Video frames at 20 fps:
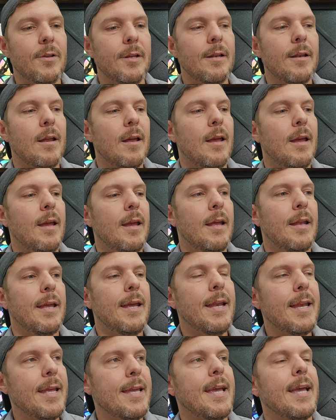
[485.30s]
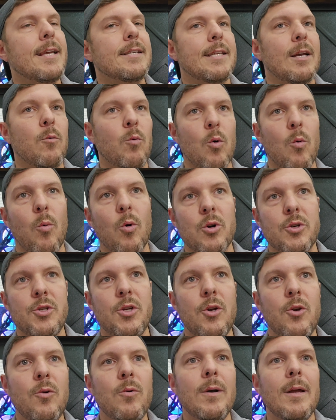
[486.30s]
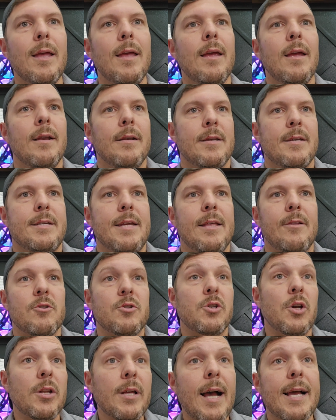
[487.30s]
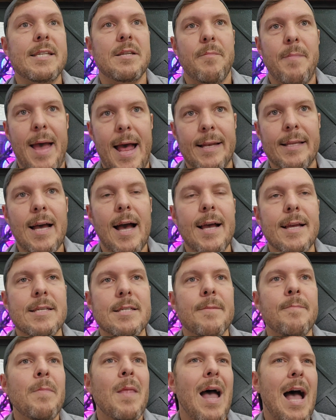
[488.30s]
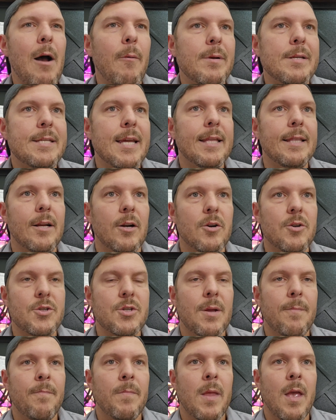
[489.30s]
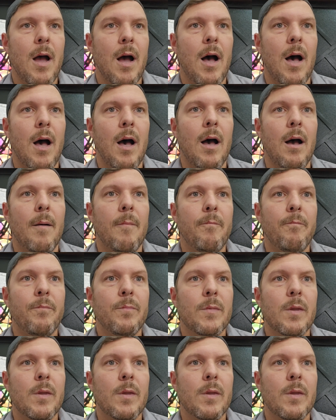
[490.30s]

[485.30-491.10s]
that in any case like World War II, to say there's good guys and bad guys, I would say there's bad